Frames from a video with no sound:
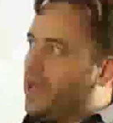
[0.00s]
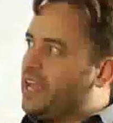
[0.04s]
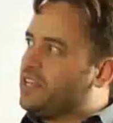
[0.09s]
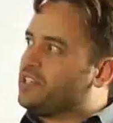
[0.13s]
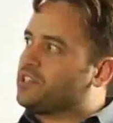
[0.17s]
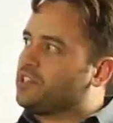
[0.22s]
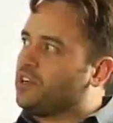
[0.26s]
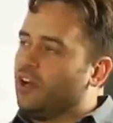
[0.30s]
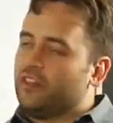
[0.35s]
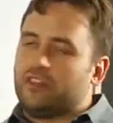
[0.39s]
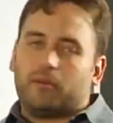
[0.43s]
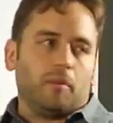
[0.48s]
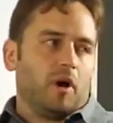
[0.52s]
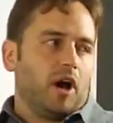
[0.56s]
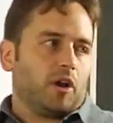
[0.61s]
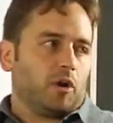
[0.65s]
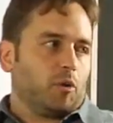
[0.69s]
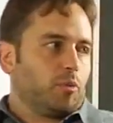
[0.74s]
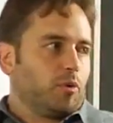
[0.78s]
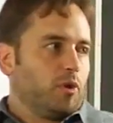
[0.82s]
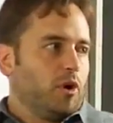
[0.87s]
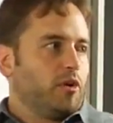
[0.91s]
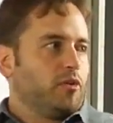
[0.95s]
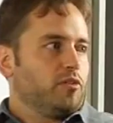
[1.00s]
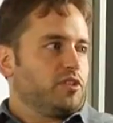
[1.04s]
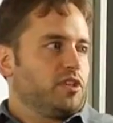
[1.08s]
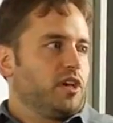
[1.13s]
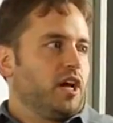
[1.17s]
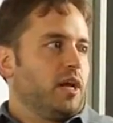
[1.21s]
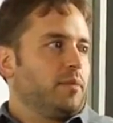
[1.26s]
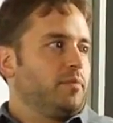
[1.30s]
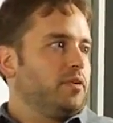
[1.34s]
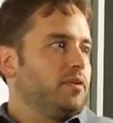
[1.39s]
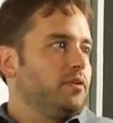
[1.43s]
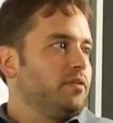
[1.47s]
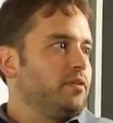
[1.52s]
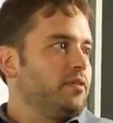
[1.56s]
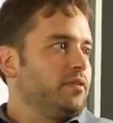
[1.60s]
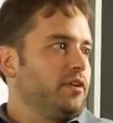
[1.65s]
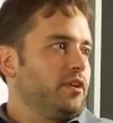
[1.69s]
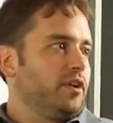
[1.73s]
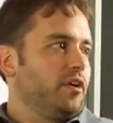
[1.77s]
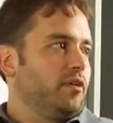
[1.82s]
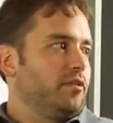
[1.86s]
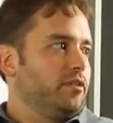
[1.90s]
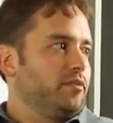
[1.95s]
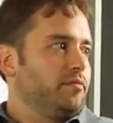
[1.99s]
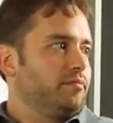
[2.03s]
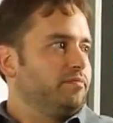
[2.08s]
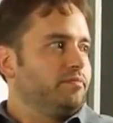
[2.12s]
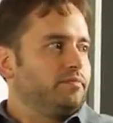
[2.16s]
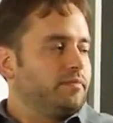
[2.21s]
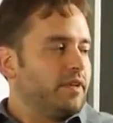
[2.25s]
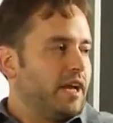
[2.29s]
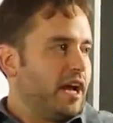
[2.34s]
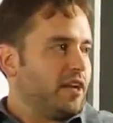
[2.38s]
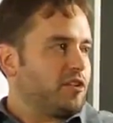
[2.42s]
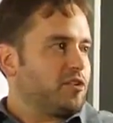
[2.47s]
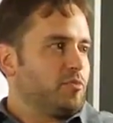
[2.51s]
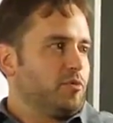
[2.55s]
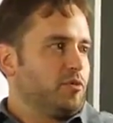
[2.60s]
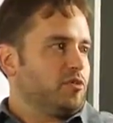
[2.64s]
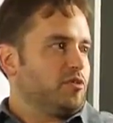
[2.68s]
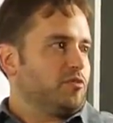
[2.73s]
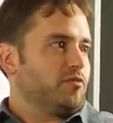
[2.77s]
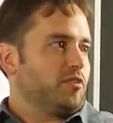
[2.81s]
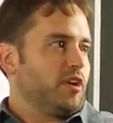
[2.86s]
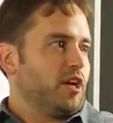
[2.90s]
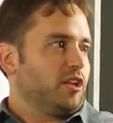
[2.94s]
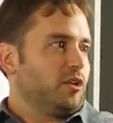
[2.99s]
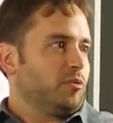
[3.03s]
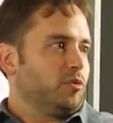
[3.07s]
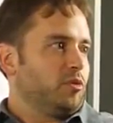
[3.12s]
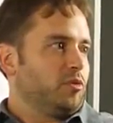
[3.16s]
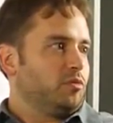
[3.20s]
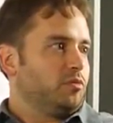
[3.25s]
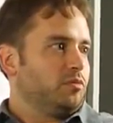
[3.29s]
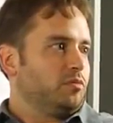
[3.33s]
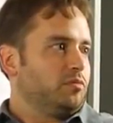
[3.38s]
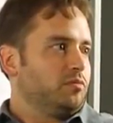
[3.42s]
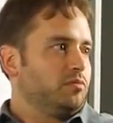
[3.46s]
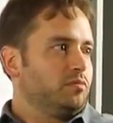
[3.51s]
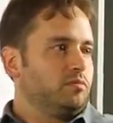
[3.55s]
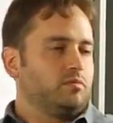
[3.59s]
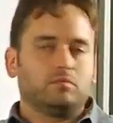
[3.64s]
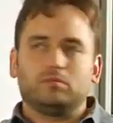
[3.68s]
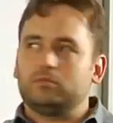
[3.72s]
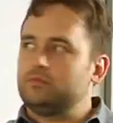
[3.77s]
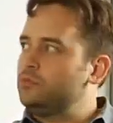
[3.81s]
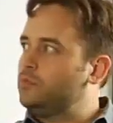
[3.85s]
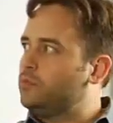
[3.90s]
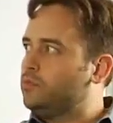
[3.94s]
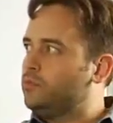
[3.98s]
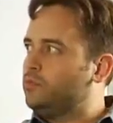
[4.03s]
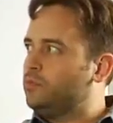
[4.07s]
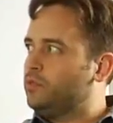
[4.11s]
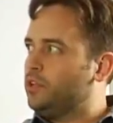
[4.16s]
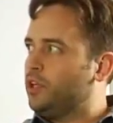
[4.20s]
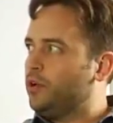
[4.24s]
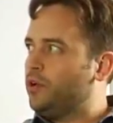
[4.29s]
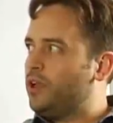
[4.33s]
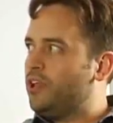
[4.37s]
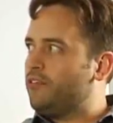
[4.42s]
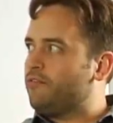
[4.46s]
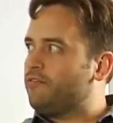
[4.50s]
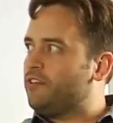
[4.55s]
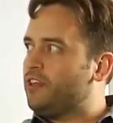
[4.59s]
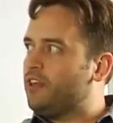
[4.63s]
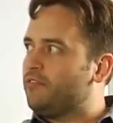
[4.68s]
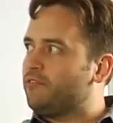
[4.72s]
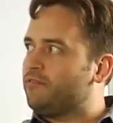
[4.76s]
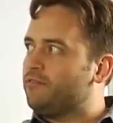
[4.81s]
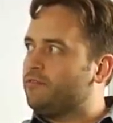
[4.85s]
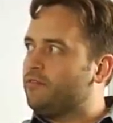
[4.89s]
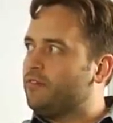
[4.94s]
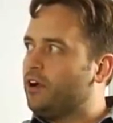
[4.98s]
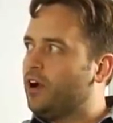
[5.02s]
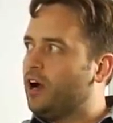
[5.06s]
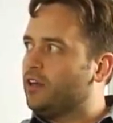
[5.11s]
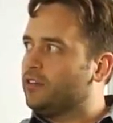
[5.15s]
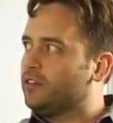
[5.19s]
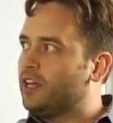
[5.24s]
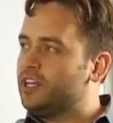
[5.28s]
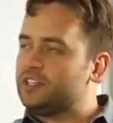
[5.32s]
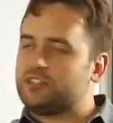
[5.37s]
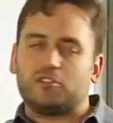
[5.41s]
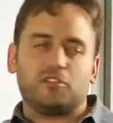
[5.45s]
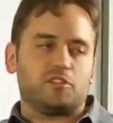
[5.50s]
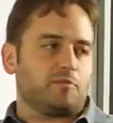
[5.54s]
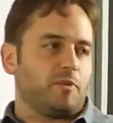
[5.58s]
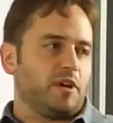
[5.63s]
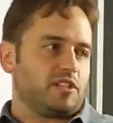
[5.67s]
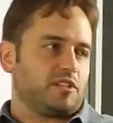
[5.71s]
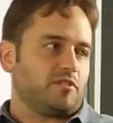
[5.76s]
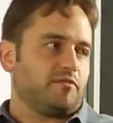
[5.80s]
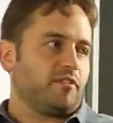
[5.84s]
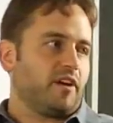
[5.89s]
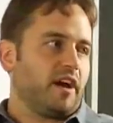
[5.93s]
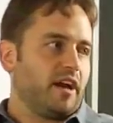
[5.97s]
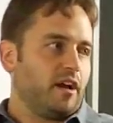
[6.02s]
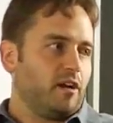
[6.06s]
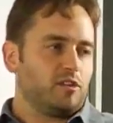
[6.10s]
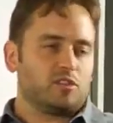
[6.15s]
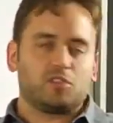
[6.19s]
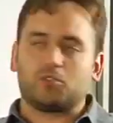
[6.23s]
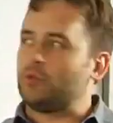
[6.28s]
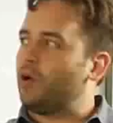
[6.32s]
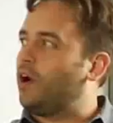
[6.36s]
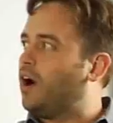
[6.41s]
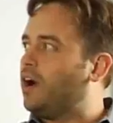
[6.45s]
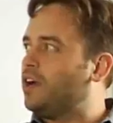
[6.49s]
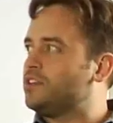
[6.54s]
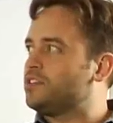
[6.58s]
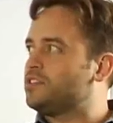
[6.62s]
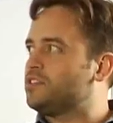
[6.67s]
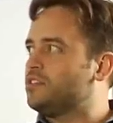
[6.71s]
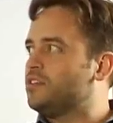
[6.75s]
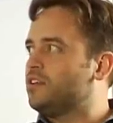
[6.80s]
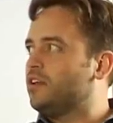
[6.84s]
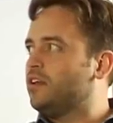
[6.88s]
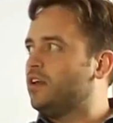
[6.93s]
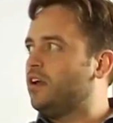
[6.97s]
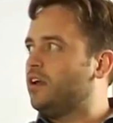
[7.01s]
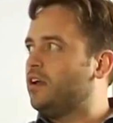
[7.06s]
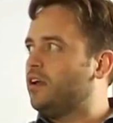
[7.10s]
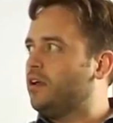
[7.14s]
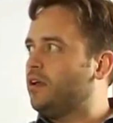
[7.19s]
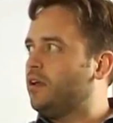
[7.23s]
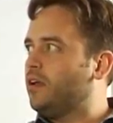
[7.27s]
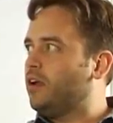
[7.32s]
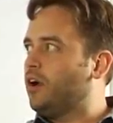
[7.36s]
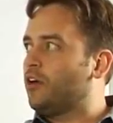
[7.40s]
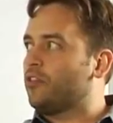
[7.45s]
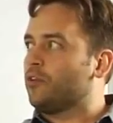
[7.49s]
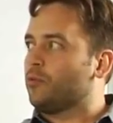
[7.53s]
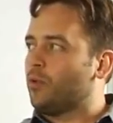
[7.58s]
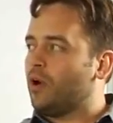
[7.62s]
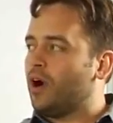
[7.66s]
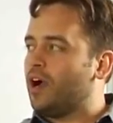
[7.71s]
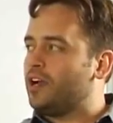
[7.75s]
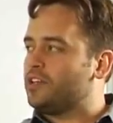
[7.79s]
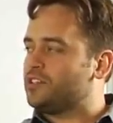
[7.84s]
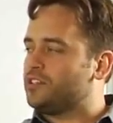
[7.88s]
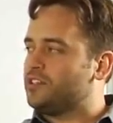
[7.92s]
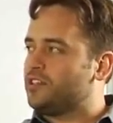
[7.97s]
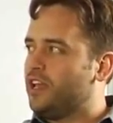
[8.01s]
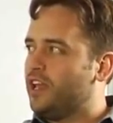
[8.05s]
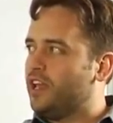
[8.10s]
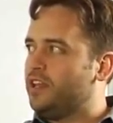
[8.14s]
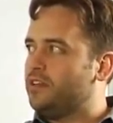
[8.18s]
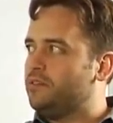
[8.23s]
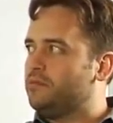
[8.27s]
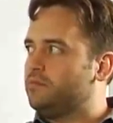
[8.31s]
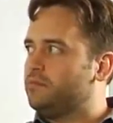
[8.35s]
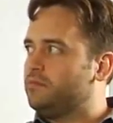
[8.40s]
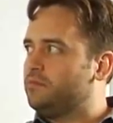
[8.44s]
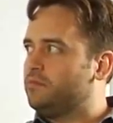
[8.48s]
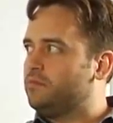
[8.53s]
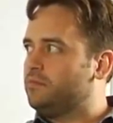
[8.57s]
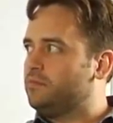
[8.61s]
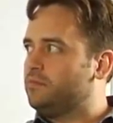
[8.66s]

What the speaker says: based on the model prototype, the attributes available, if unless you specify otherwise, then